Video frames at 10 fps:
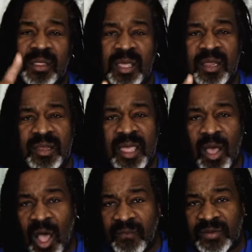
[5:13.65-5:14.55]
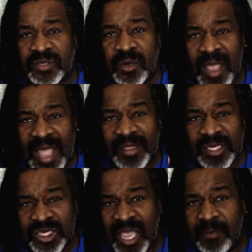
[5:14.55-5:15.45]
TSA officer at the
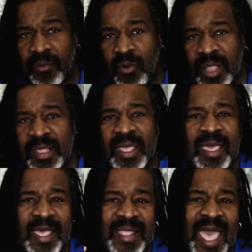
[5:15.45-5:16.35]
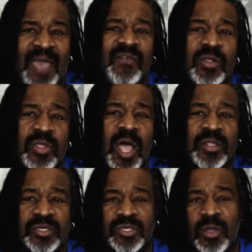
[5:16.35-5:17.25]
checkpoint and have your
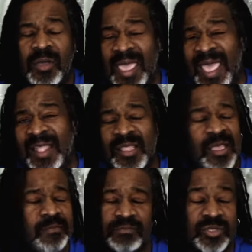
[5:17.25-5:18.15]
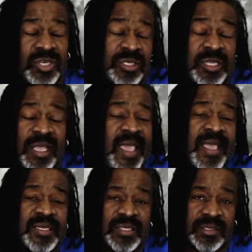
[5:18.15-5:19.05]
doctor's note handy just in
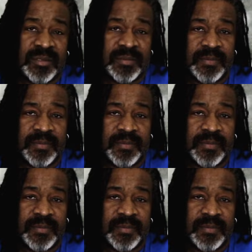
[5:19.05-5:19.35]
case.